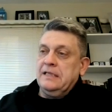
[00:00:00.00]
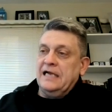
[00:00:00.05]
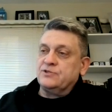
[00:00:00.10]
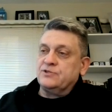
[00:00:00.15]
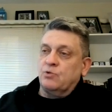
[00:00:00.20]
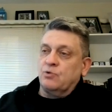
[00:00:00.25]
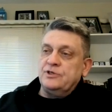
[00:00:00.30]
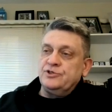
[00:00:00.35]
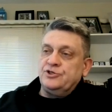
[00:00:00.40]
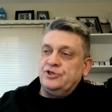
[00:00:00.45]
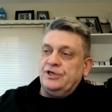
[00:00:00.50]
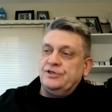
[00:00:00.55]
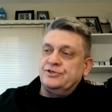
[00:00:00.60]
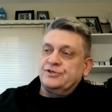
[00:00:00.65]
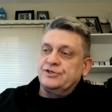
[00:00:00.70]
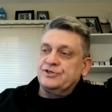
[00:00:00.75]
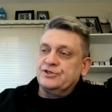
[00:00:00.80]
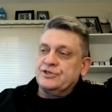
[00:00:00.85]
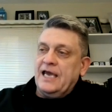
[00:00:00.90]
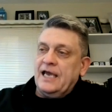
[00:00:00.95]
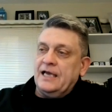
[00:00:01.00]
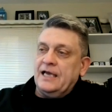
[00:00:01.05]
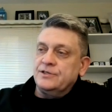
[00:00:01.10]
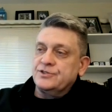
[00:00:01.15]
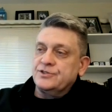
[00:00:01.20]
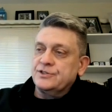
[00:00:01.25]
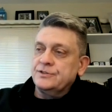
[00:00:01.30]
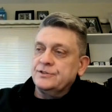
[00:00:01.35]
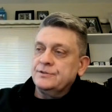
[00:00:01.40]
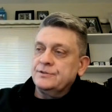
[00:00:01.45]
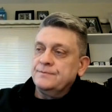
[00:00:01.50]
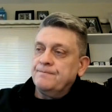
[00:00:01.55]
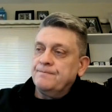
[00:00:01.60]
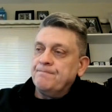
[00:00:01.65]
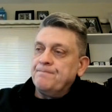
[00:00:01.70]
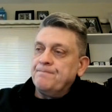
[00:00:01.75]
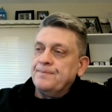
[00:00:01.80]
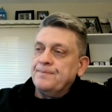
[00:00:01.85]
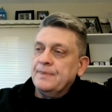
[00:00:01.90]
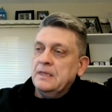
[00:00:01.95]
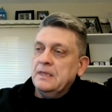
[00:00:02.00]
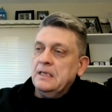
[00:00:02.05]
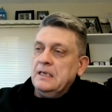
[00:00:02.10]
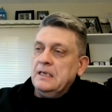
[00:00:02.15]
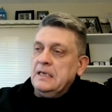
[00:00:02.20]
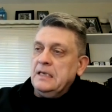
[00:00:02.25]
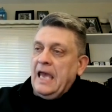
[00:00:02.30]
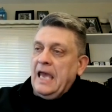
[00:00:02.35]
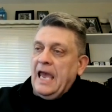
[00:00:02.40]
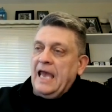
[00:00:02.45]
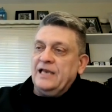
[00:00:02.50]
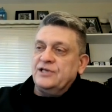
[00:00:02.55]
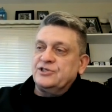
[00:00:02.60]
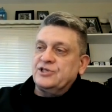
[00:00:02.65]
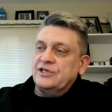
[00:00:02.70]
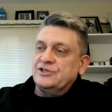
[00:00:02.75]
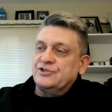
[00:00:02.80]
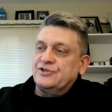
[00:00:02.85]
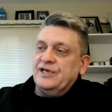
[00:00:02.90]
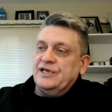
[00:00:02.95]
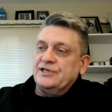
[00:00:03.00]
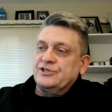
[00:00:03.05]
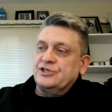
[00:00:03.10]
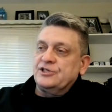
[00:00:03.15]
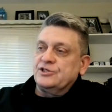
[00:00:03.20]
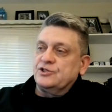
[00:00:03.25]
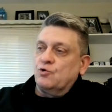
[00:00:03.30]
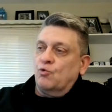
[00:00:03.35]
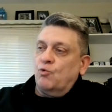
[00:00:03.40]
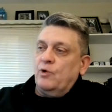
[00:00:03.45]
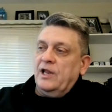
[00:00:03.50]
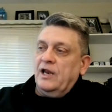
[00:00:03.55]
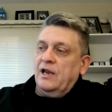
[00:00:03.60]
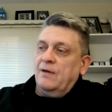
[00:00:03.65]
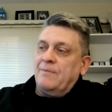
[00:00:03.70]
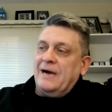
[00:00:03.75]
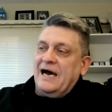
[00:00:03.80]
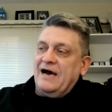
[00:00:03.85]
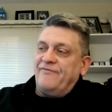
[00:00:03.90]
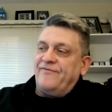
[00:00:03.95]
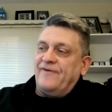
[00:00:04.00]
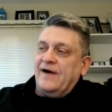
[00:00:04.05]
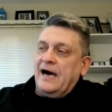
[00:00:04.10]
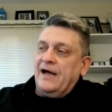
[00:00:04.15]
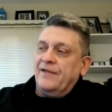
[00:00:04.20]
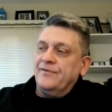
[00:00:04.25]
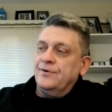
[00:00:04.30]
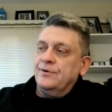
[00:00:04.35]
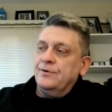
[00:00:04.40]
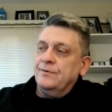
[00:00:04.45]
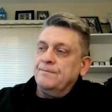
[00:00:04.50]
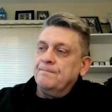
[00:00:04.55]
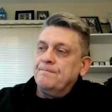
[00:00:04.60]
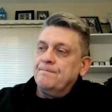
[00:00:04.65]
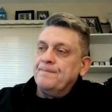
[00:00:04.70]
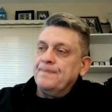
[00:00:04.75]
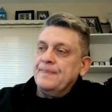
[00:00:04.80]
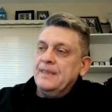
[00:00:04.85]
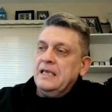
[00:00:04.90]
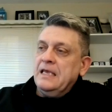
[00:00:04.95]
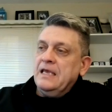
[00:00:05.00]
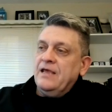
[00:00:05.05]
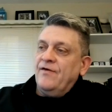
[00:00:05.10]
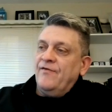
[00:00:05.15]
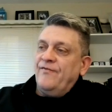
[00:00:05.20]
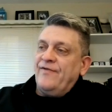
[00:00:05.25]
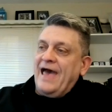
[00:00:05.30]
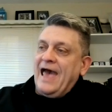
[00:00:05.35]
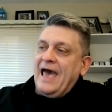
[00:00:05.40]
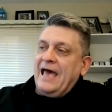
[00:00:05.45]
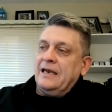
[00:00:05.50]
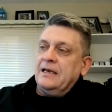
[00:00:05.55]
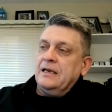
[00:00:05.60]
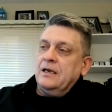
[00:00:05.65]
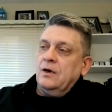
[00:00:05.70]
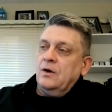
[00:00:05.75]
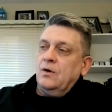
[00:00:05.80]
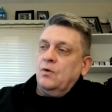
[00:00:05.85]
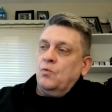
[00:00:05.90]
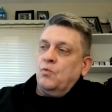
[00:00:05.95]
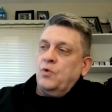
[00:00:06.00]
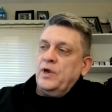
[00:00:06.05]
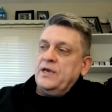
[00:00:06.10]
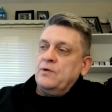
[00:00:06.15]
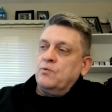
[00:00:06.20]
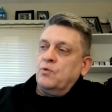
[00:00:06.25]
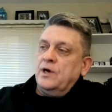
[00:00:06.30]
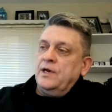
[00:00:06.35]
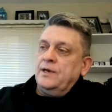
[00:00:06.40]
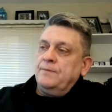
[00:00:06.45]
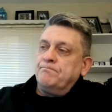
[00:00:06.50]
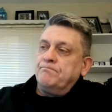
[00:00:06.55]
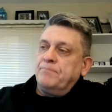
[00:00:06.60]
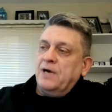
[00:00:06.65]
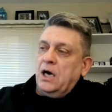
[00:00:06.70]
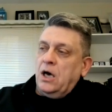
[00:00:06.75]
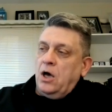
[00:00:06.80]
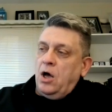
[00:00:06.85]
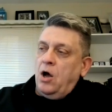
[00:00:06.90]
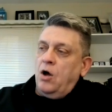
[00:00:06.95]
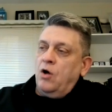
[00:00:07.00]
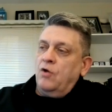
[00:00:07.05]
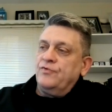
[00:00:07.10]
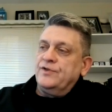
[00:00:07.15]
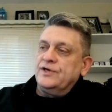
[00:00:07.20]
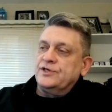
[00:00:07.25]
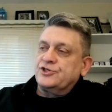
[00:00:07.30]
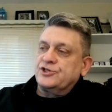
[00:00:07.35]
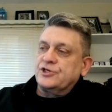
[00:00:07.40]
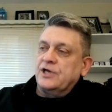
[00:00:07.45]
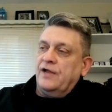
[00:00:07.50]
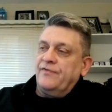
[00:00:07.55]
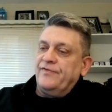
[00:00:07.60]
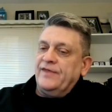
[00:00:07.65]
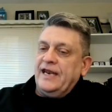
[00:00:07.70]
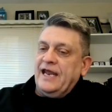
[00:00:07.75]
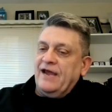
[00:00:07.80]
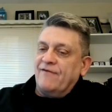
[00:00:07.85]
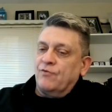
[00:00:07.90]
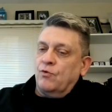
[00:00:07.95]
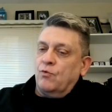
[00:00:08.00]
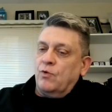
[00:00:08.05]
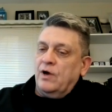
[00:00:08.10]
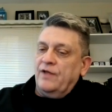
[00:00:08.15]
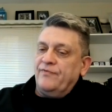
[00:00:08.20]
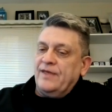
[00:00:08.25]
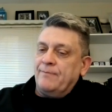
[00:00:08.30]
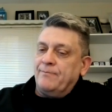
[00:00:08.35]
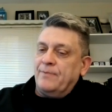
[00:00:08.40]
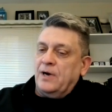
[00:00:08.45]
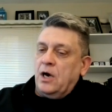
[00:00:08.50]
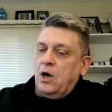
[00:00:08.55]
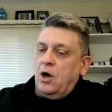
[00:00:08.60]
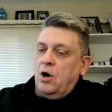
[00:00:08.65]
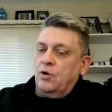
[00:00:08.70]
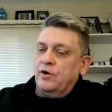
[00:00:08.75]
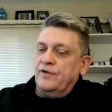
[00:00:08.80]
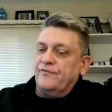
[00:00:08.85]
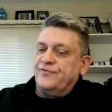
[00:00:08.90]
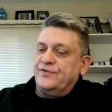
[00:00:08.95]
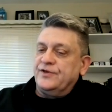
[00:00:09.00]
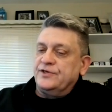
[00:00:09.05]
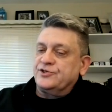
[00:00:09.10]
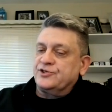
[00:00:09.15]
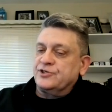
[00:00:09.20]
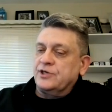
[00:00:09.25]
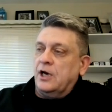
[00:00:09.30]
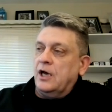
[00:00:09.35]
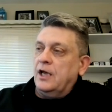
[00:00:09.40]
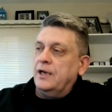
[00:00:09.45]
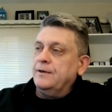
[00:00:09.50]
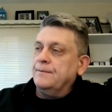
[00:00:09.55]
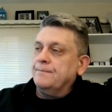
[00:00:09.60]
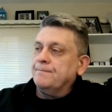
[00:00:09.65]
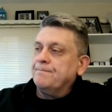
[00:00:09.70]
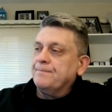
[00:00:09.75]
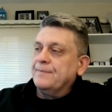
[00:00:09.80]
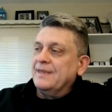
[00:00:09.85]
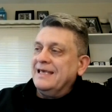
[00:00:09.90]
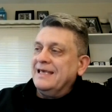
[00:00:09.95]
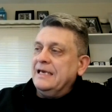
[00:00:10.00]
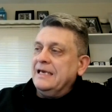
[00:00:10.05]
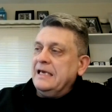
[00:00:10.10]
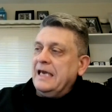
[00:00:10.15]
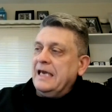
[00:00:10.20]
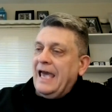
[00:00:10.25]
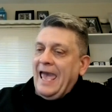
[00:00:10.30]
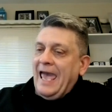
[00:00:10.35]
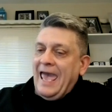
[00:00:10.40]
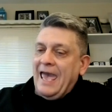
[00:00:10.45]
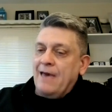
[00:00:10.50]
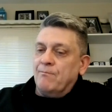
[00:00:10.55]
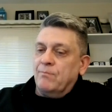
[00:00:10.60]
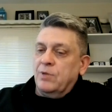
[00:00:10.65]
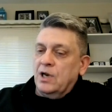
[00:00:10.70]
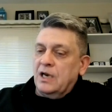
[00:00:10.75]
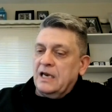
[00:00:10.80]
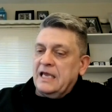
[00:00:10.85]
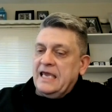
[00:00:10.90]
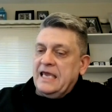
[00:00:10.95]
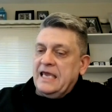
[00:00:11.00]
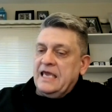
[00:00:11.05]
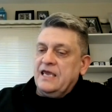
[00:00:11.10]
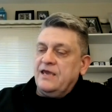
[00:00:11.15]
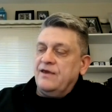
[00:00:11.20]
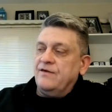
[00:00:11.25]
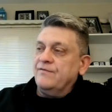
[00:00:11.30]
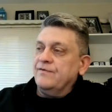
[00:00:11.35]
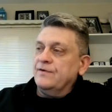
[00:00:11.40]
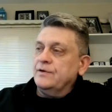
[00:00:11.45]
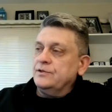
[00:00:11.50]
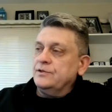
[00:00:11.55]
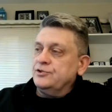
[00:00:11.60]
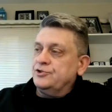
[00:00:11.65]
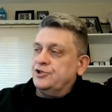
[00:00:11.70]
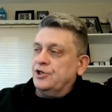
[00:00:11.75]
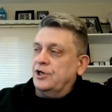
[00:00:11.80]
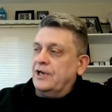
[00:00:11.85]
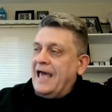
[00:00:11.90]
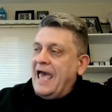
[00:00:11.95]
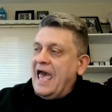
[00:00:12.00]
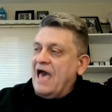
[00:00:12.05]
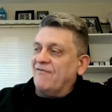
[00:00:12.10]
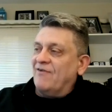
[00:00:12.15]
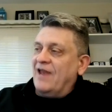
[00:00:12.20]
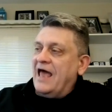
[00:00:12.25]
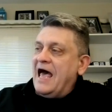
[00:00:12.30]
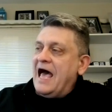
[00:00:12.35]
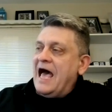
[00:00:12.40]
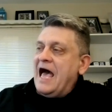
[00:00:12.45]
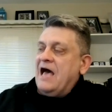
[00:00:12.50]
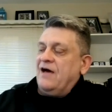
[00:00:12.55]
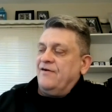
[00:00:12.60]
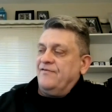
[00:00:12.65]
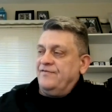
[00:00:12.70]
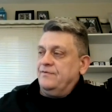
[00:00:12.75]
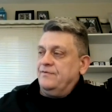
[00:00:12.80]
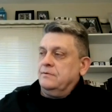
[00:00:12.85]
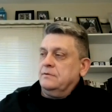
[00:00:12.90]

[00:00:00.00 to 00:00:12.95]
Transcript: That's what Jesus says. And he says, "This is the will of my Father, that we would behold the Son, that everyone that beholdeth the Son and believe should have life.